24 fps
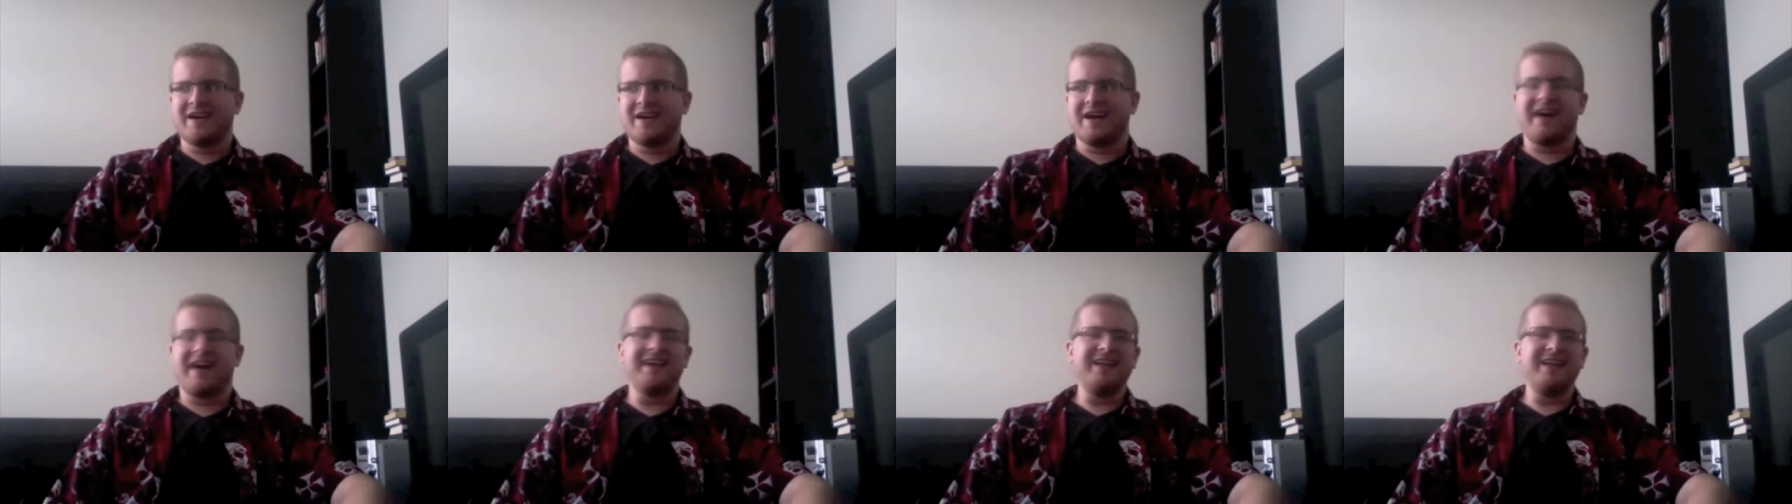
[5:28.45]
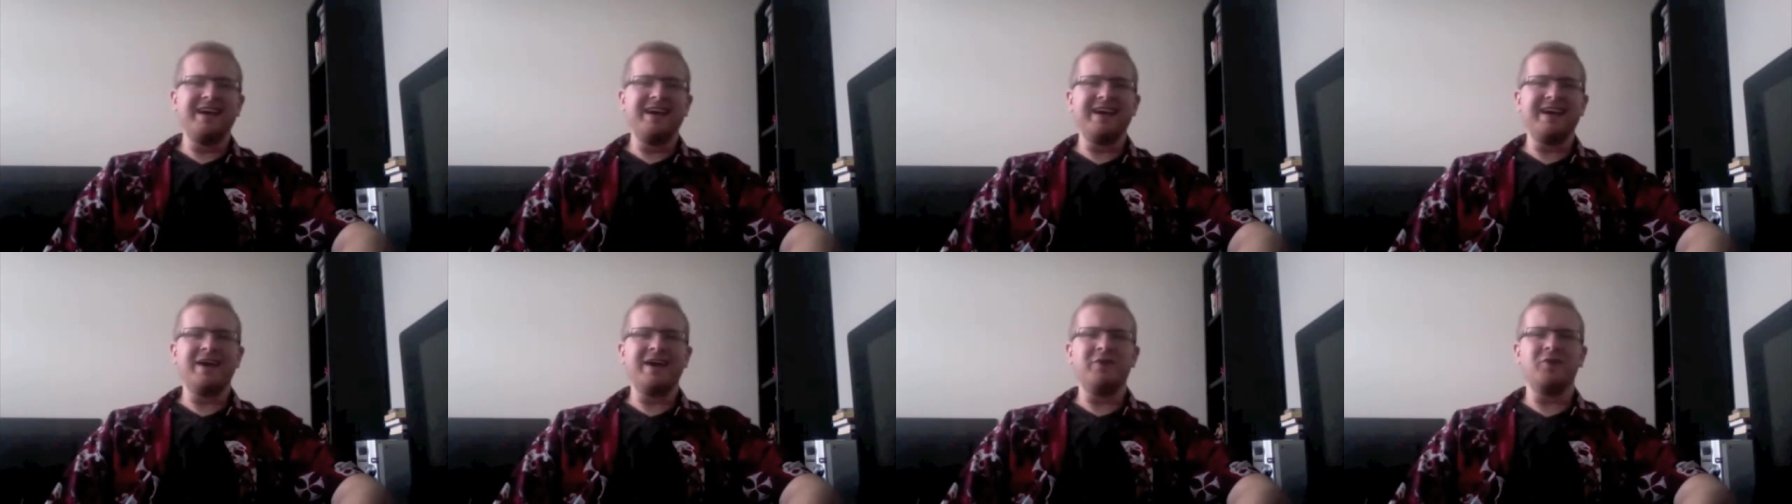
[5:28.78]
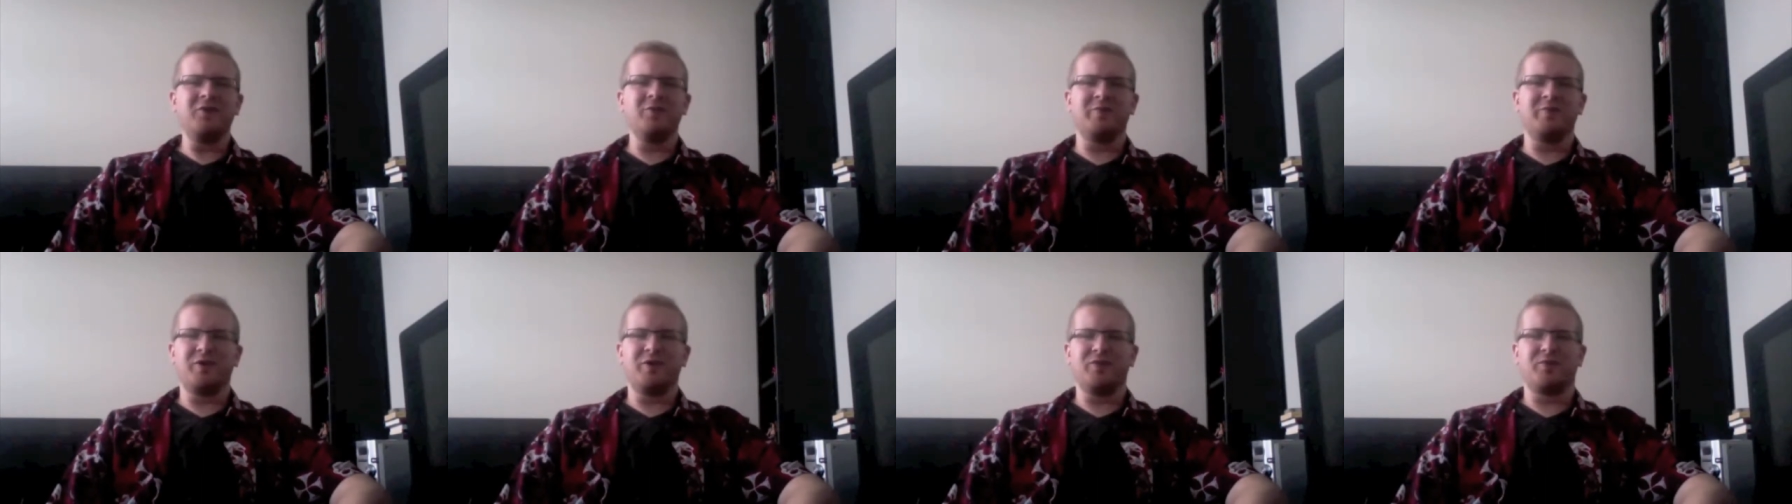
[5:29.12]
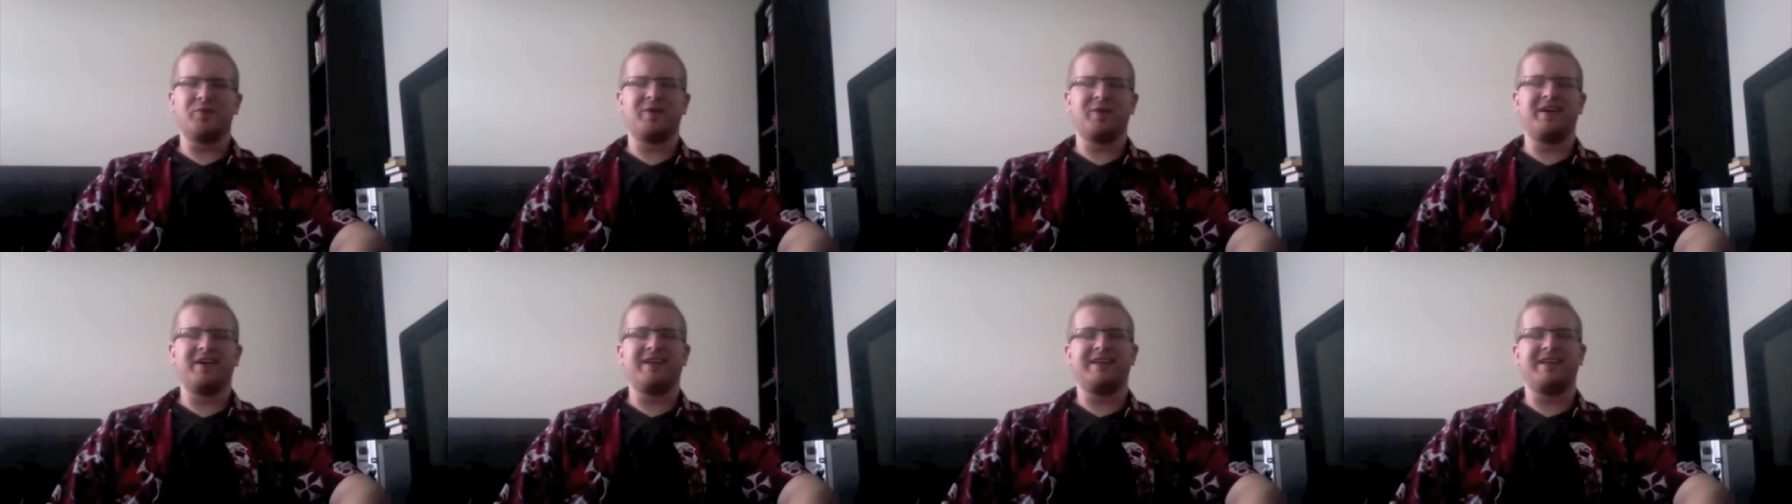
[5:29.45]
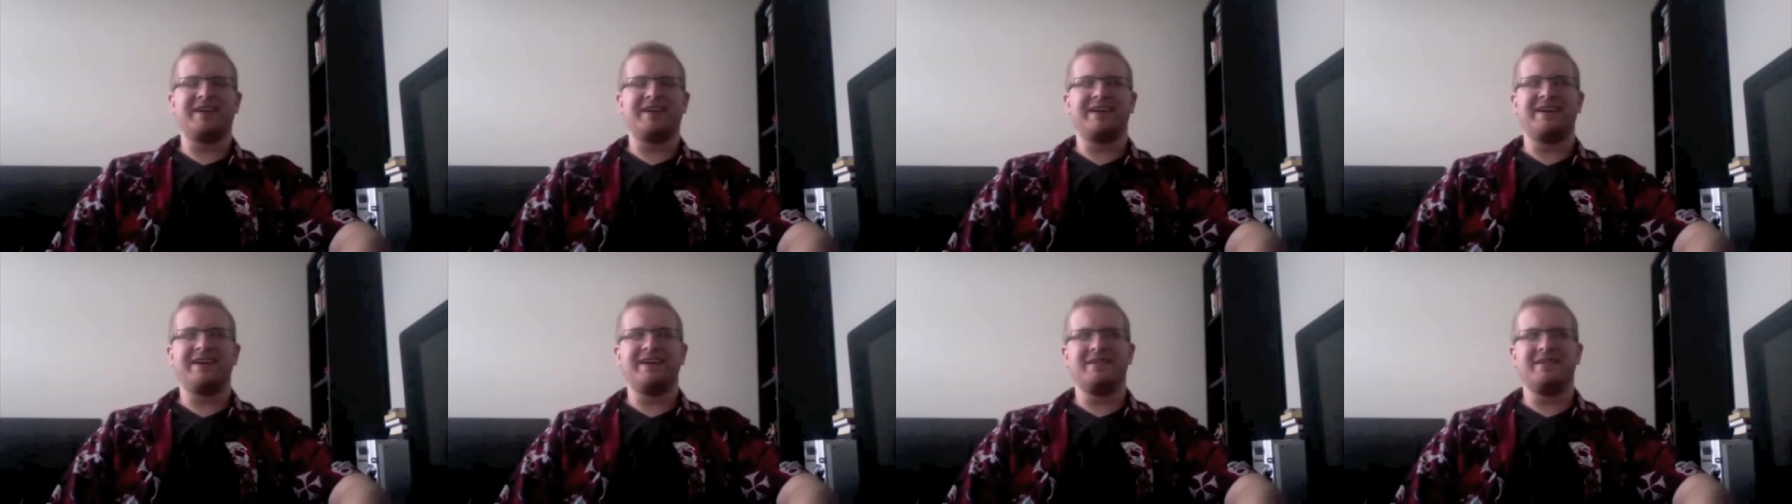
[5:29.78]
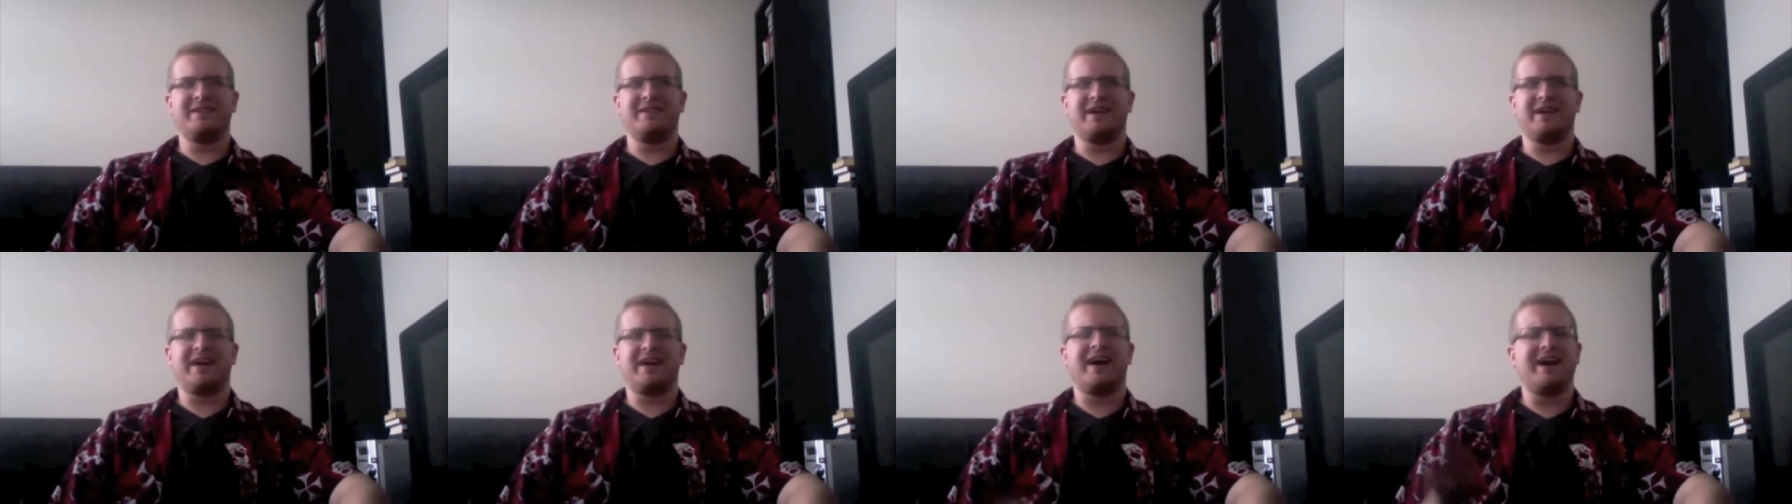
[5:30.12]
I like how they're both really
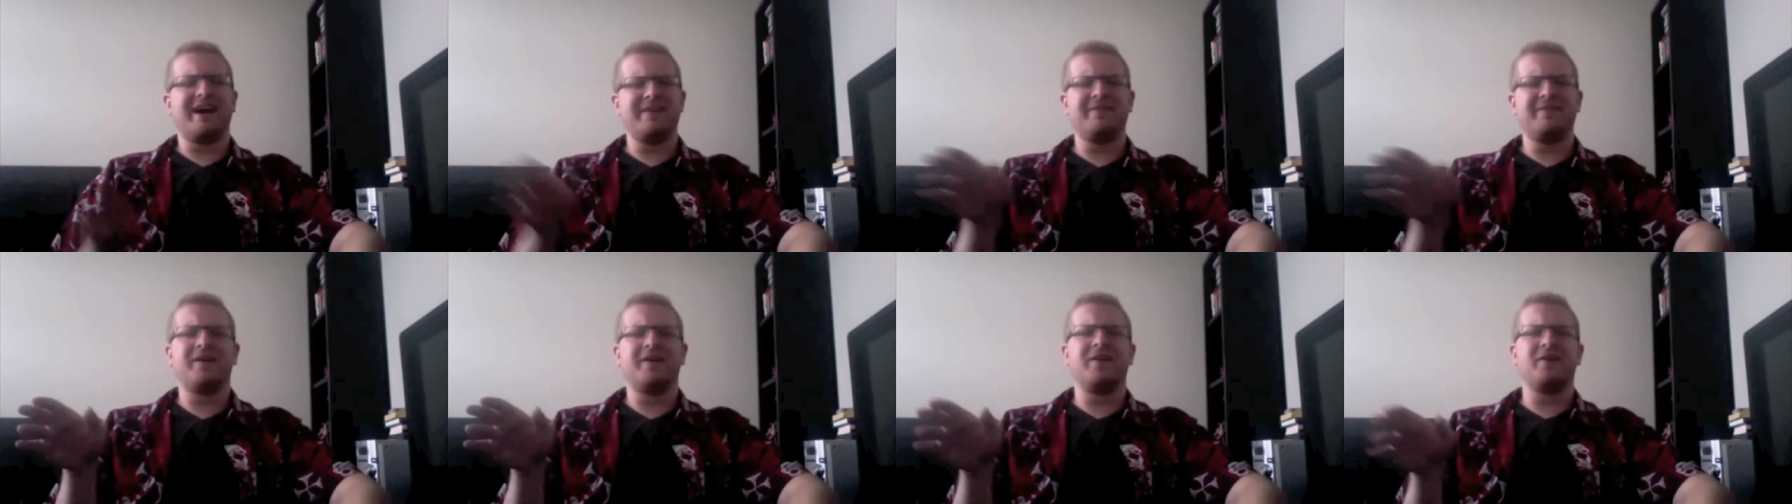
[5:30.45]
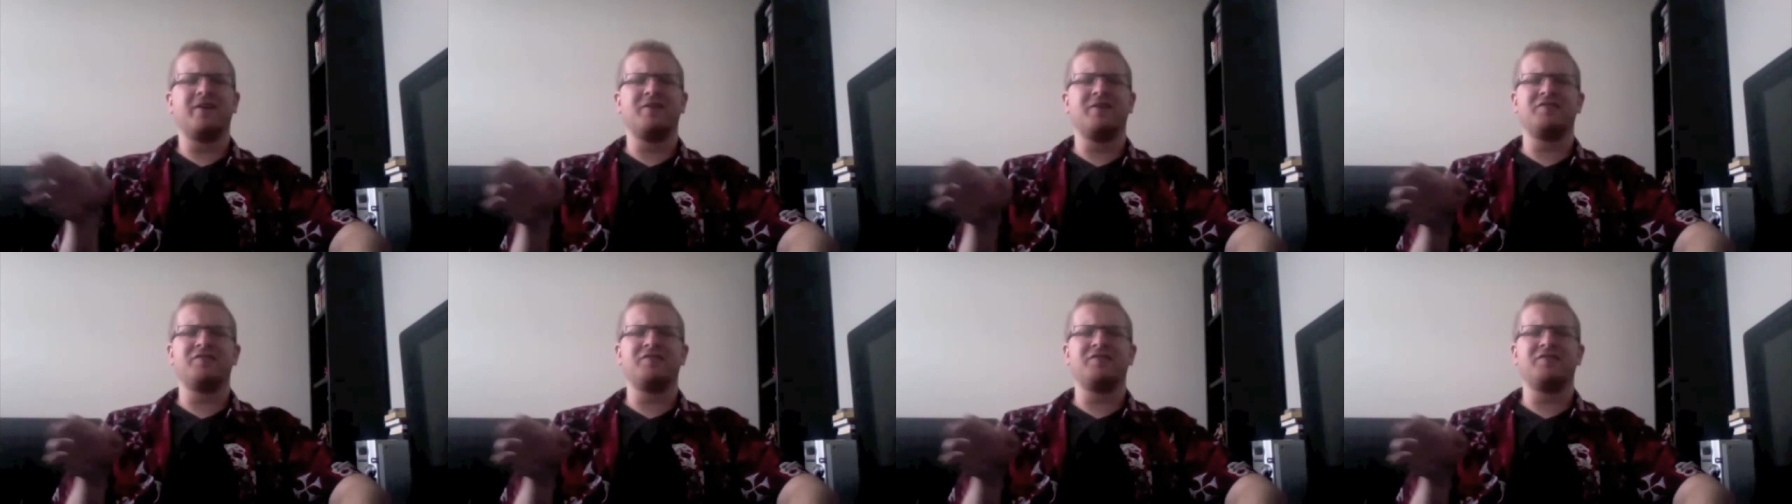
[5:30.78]
like High Father